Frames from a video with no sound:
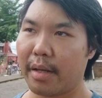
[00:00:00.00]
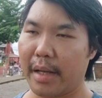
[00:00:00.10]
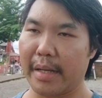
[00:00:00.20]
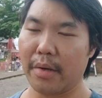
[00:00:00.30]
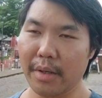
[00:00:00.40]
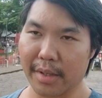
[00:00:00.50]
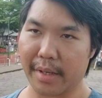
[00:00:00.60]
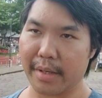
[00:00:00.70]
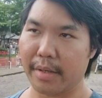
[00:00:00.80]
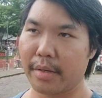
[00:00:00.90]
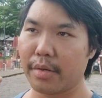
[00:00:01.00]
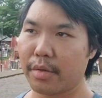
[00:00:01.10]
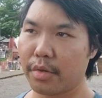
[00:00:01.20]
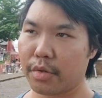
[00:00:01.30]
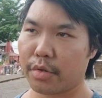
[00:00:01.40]
in order
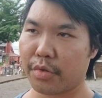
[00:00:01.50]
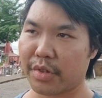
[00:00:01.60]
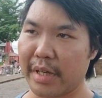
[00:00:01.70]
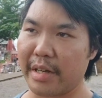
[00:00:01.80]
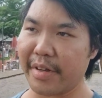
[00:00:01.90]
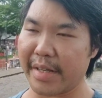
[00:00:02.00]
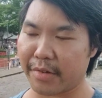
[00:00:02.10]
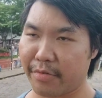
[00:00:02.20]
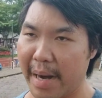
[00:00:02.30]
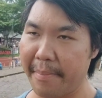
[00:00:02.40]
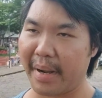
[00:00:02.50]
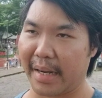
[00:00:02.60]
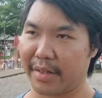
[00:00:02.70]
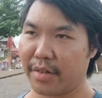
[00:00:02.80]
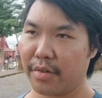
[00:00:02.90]
to serve as a
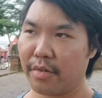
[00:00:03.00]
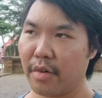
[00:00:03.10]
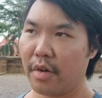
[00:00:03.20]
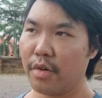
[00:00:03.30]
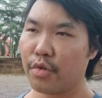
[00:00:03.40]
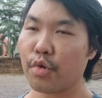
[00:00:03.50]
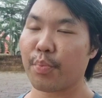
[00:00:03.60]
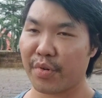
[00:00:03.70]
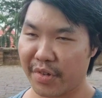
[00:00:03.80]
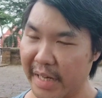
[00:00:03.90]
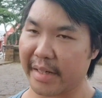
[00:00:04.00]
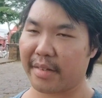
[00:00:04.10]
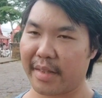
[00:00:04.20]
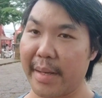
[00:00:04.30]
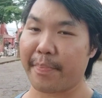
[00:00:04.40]
rampart to
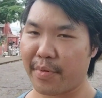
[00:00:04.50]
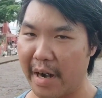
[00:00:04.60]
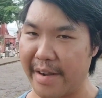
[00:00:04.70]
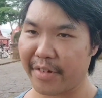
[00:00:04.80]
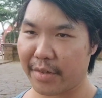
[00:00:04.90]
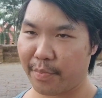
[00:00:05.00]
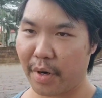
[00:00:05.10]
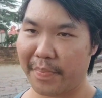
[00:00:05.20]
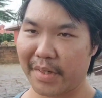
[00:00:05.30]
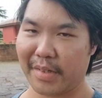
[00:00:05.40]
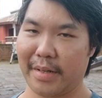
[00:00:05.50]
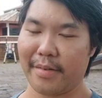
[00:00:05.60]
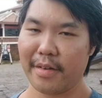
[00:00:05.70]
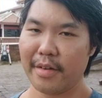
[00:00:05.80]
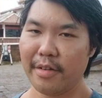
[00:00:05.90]
protect their private property
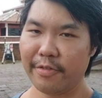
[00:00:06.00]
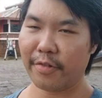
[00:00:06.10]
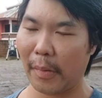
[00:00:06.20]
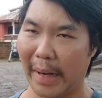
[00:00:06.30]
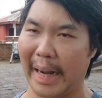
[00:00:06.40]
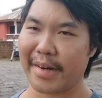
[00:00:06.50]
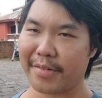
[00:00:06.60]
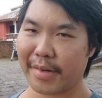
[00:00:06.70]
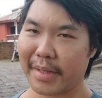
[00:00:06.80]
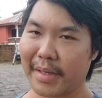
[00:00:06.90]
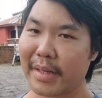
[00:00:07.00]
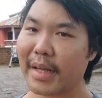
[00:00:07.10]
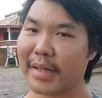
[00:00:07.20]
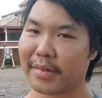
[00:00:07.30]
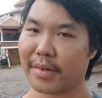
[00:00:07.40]
400
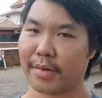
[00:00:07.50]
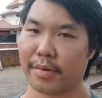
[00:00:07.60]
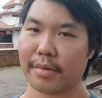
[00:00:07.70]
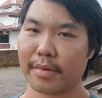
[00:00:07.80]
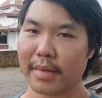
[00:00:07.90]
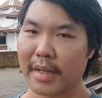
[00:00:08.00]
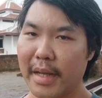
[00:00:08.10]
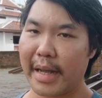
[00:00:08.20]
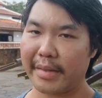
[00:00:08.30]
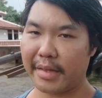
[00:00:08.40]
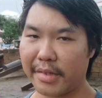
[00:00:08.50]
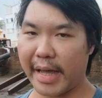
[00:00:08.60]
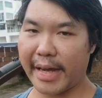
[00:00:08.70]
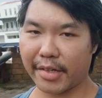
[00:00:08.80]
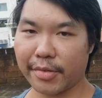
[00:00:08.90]
years ago. And these are
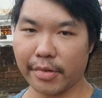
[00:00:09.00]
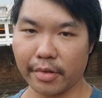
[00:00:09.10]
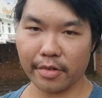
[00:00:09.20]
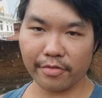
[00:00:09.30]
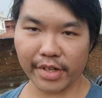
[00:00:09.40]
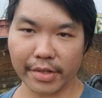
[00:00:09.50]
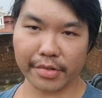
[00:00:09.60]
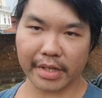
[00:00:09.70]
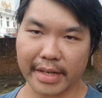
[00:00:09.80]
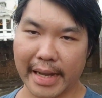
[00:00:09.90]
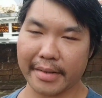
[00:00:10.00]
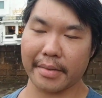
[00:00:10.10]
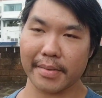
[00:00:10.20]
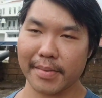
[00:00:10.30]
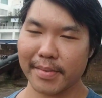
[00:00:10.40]
actual VOC
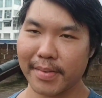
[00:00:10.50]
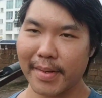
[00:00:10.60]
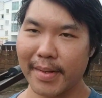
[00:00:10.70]
cannons.